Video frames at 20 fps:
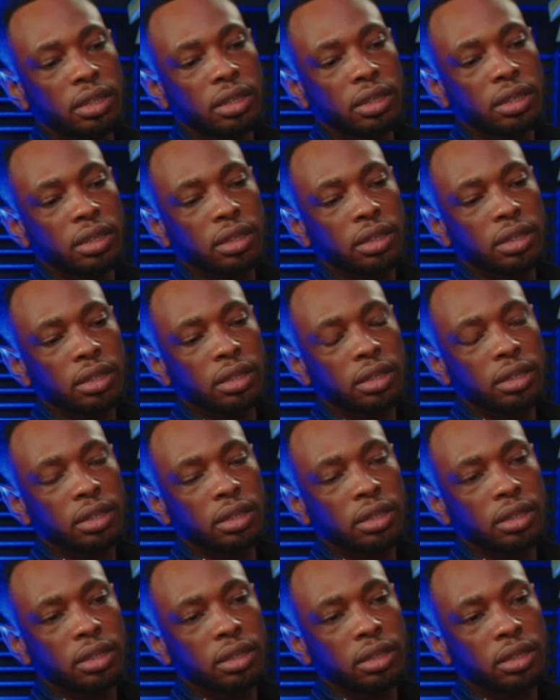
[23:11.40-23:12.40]

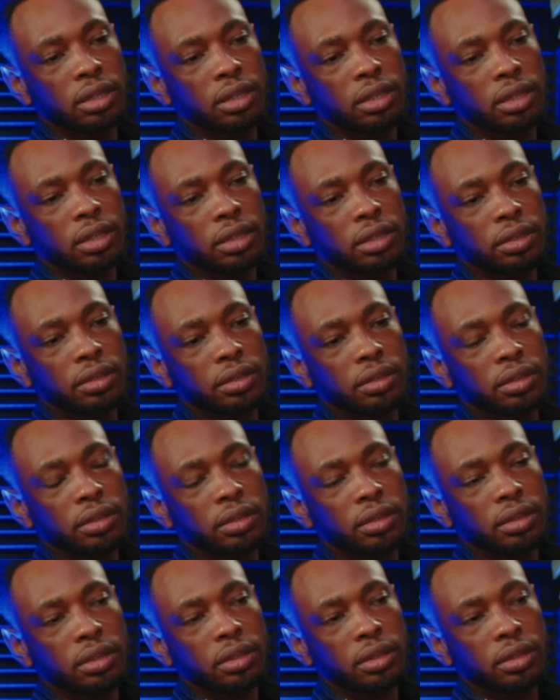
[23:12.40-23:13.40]

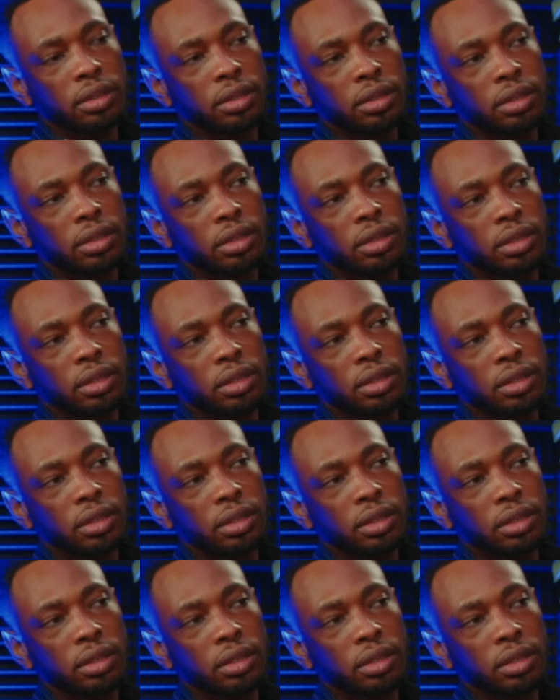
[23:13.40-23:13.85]
This person isn't speaking.